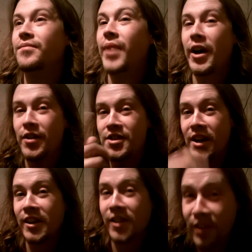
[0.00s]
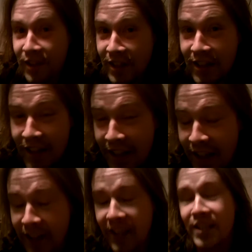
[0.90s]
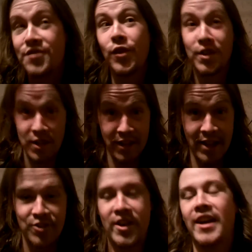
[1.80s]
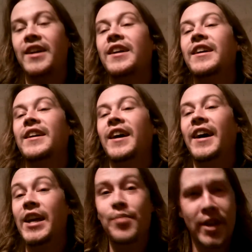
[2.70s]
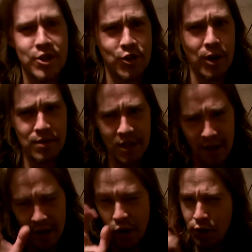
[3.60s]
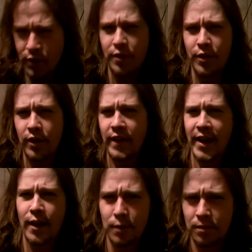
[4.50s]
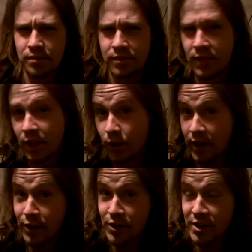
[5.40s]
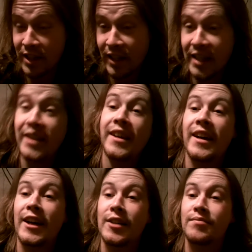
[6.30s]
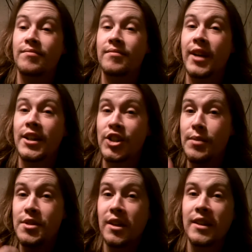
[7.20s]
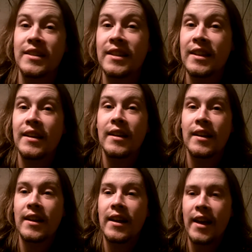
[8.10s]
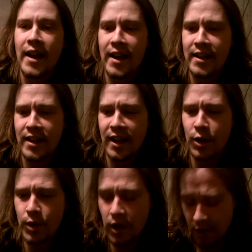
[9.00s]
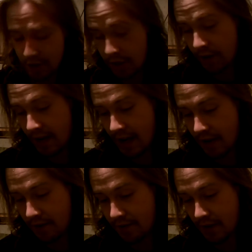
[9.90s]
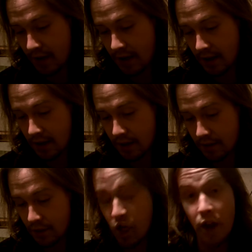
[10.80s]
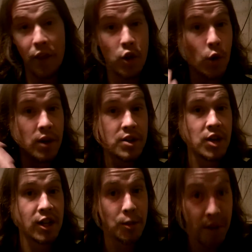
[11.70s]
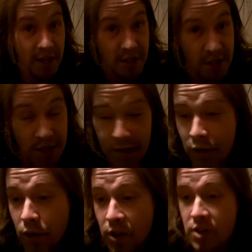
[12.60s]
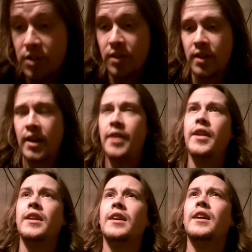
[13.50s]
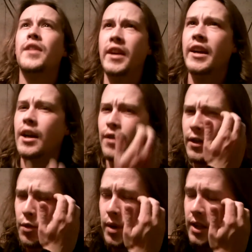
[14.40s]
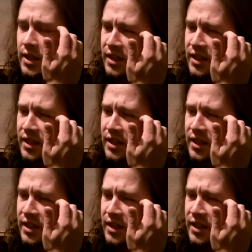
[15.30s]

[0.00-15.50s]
Batteries Not Included. He did the kid's voice on that track. He plays drums on over a third of the album, quite interestingly. Yeah, James Duncan. And we also have Jonathan Noyce on the bass, of course. I think I covered everybody.